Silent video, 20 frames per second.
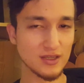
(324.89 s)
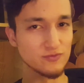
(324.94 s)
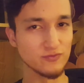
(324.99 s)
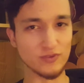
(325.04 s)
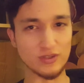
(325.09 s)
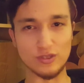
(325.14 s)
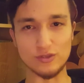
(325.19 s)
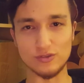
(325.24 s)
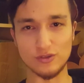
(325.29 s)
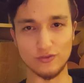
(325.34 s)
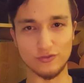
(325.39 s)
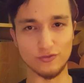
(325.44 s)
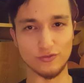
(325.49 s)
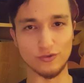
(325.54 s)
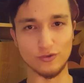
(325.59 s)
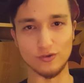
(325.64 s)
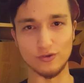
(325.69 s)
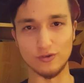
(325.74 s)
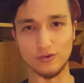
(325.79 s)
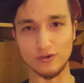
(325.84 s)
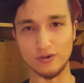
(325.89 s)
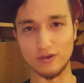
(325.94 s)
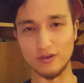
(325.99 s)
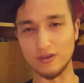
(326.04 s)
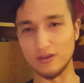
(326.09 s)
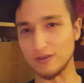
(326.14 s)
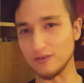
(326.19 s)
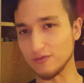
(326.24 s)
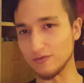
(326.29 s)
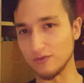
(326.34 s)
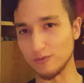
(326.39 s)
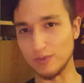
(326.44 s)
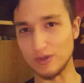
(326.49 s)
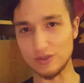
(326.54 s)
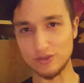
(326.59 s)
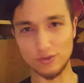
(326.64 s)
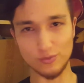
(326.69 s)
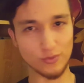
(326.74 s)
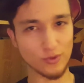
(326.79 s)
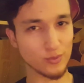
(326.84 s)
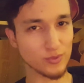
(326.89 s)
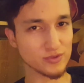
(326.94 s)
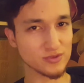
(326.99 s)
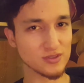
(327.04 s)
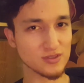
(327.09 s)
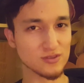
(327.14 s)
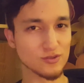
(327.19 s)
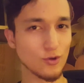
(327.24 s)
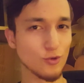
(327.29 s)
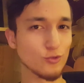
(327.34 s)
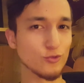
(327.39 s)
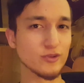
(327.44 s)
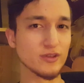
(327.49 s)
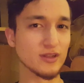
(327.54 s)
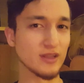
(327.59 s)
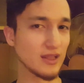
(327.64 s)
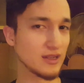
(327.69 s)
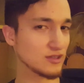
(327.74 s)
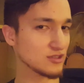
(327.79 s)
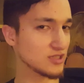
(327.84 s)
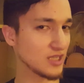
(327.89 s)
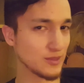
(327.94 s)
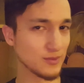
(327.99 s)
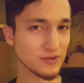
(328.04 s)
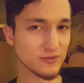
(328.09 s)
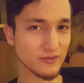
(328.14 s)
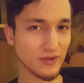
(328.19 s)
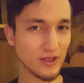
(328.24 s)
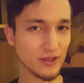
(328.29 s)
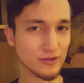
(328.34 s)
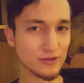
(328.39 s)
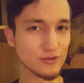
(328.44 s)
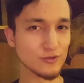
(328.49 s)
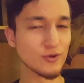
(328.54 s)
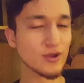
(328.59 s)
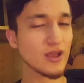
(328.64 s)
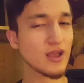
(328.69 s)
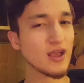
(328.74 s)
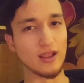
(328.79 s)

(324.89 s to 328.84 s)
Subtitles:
Videos are for informational purposes only and entertainment value.